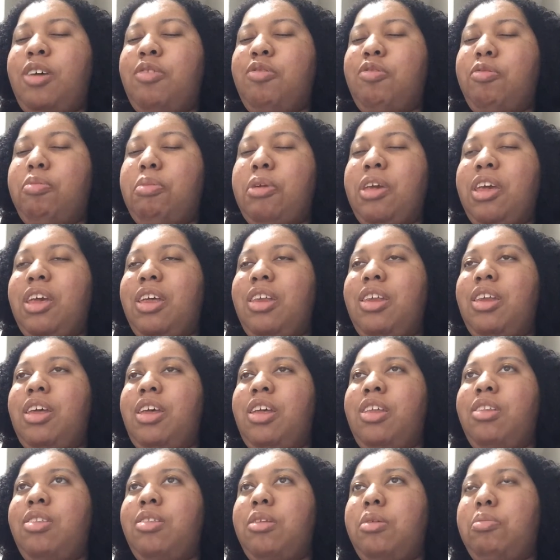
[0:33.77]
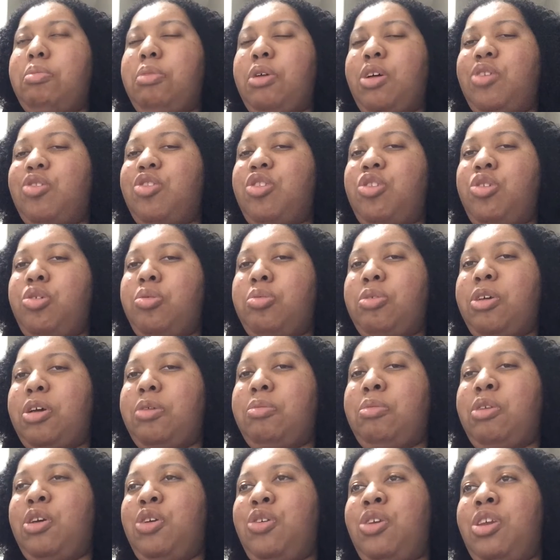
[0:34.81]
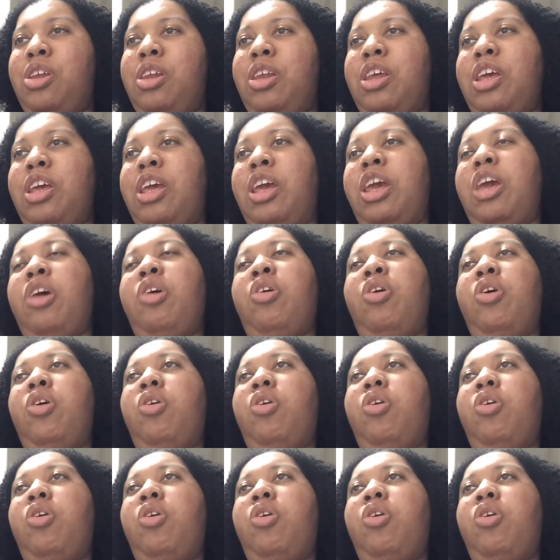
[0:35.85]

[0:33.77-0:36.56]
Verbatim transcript: of being in the BookTube community,